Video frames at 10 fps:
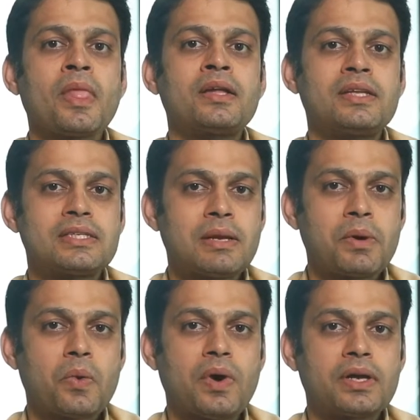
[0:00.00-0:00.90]
That's number
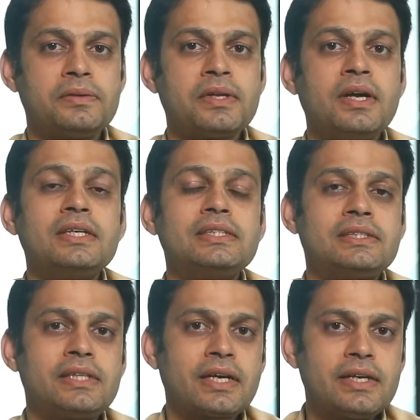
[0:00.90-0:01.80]
one.
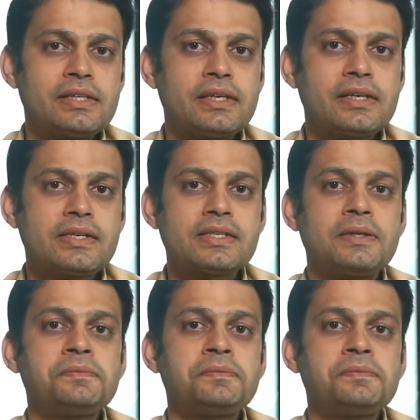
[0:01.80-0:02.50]
Second thing is,